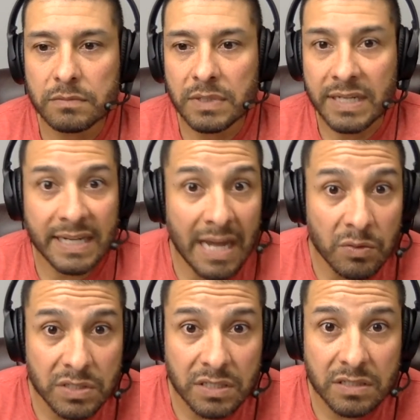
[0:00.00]
an
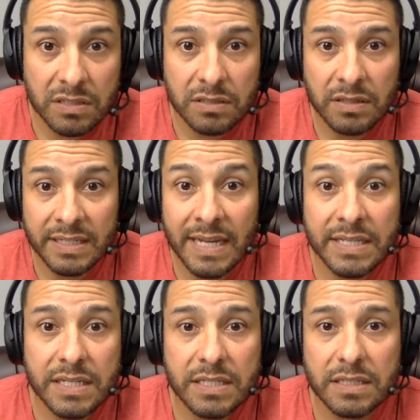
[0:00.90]
accountant, a
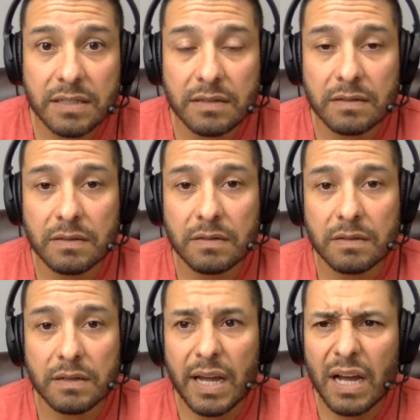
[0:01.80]
dentist,
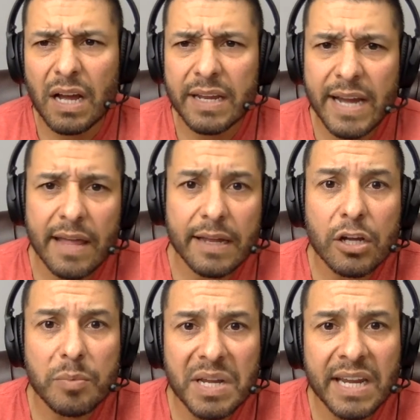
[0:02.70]
yeah, it
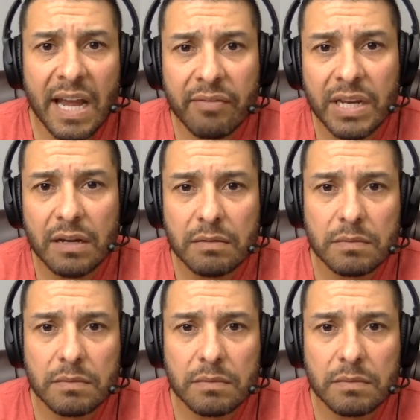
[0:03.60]
could be a cavity.